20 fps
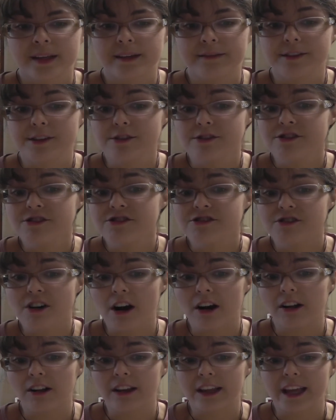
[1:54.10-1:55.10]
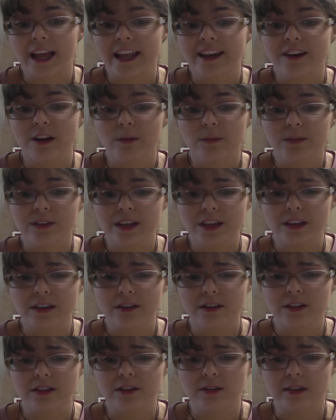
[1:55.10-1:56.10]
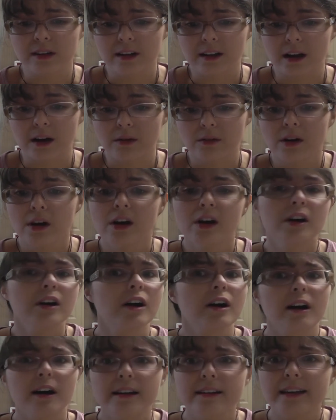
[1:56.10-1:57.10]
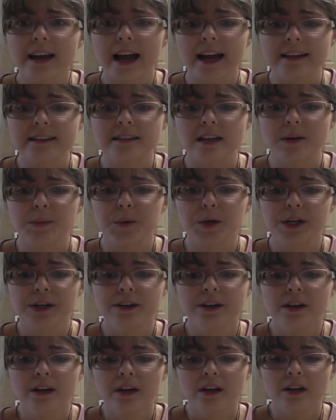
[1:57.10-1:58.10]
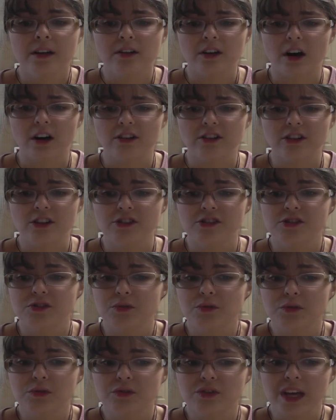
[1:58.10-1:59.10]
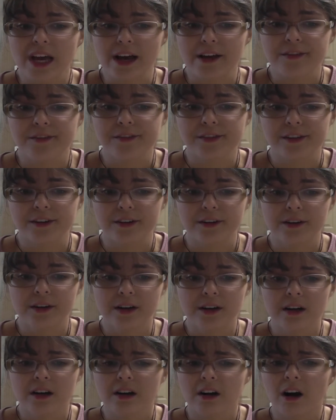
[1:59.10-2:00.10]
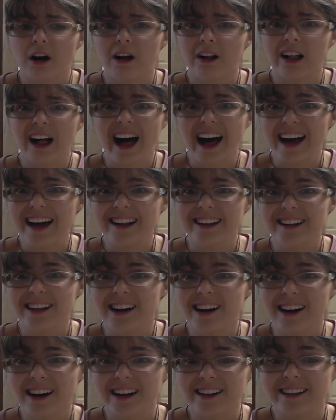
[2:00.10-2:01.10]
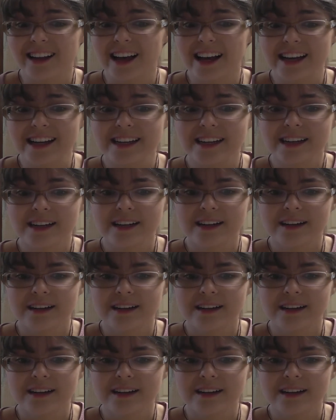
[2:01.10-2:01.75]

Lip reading: If you're struggling and don't think you can do it alone, contact someone. Talk to your school's counselor. Call a hotline.